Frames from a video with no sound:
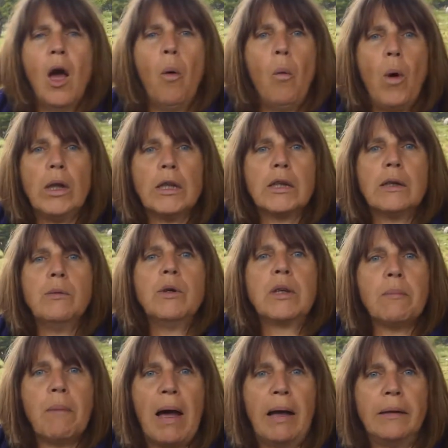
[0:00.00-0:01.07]
Once there was a
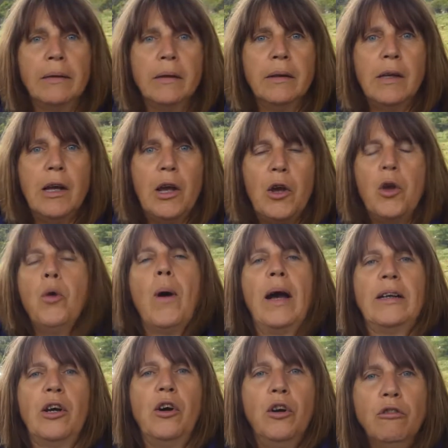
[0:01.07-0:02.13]
man who had
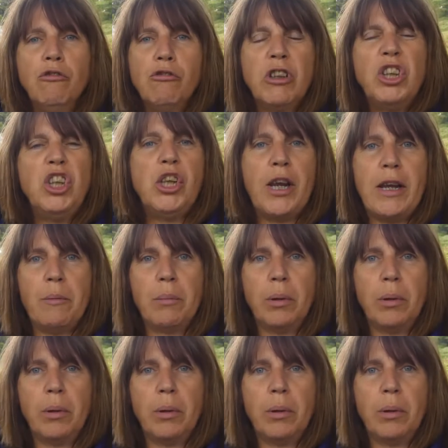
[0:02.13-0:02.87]
100 sheep.